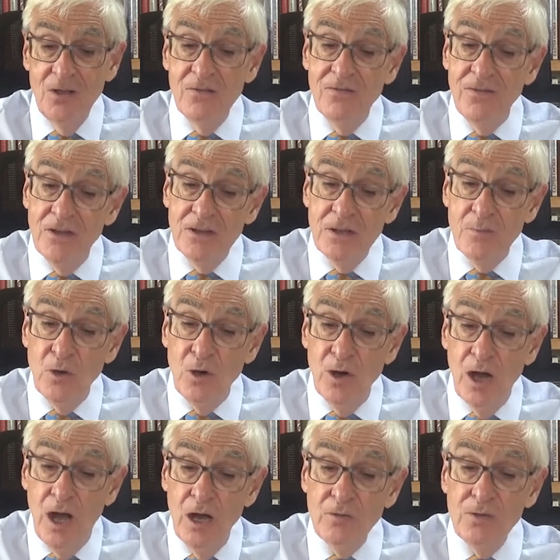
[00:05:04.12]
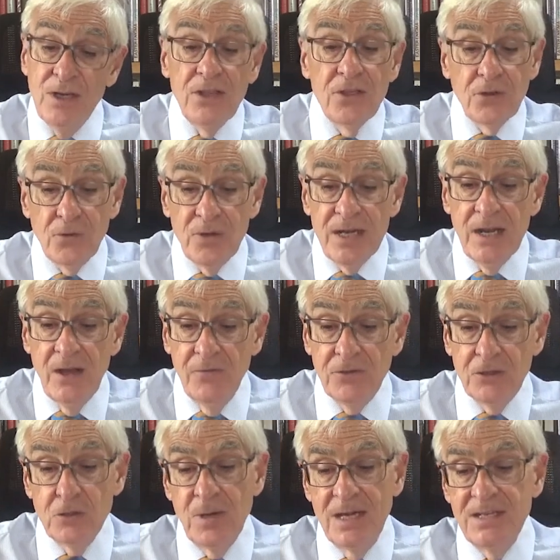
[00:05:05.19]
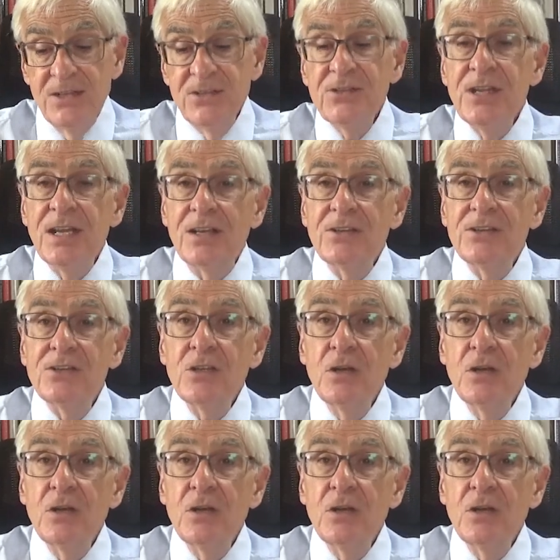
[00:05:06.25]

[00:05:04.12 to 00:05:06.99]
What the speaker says: Furthermore, only 3 of the 26